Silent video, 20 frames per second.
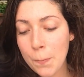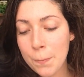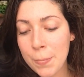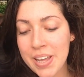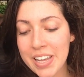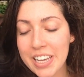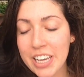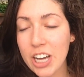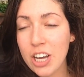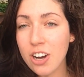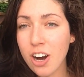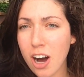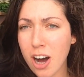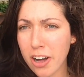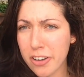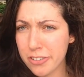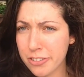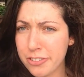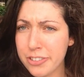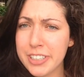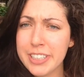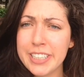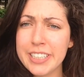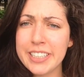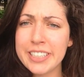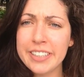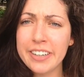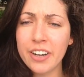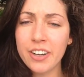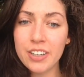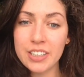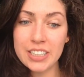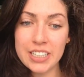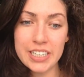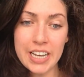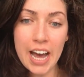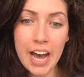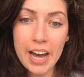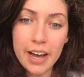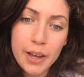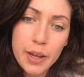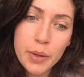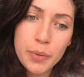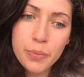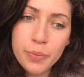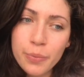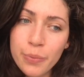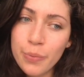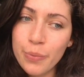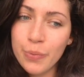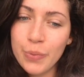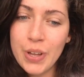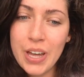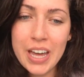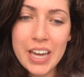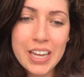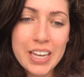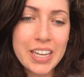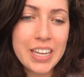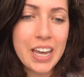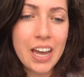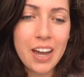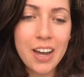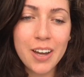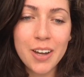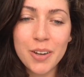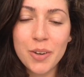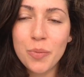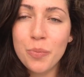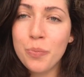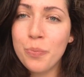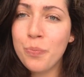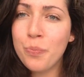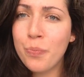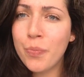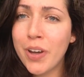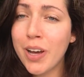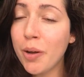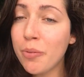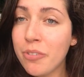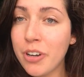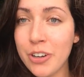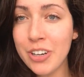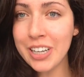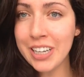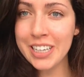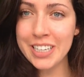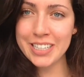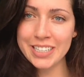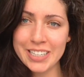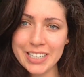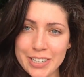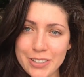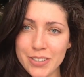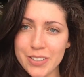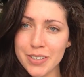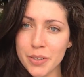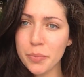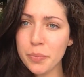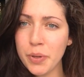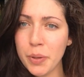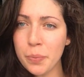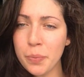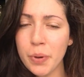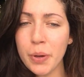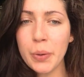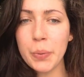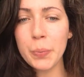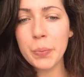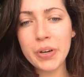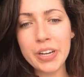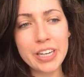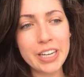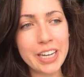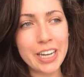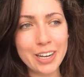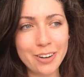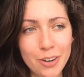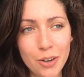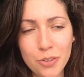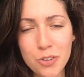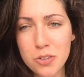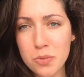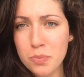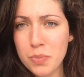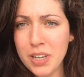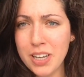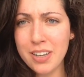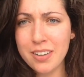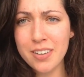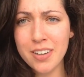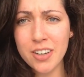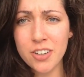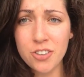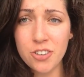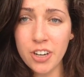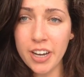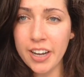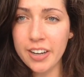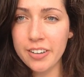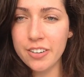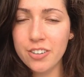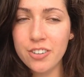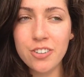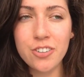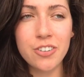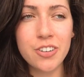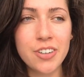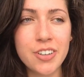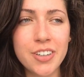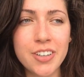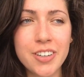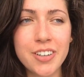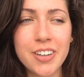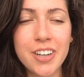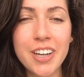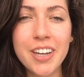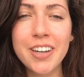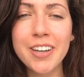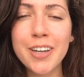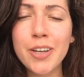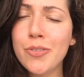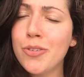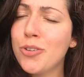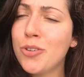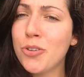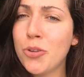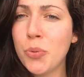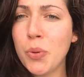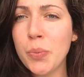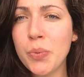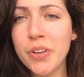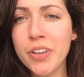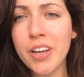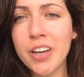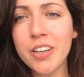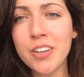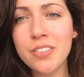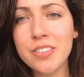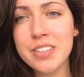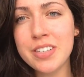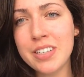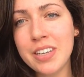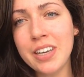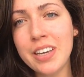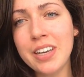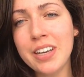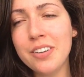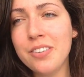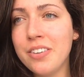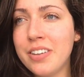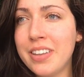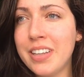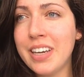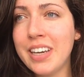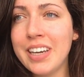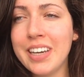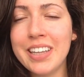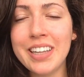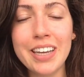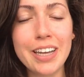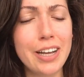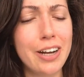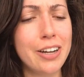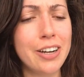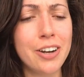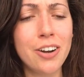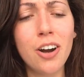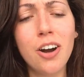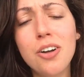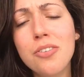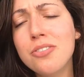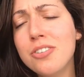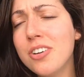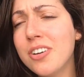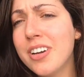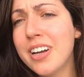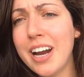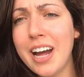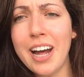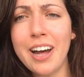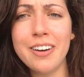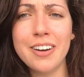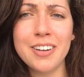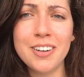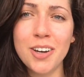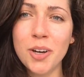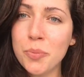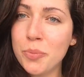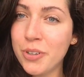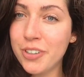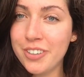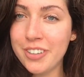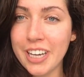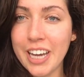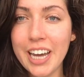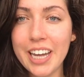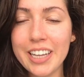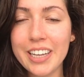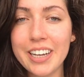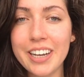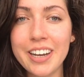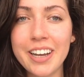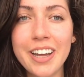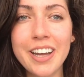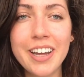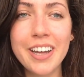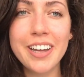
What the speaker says: being confident all the time can come very easily to some people, but it can always be a challenge. And even those people that you see and you think they got it all figured out and all put together,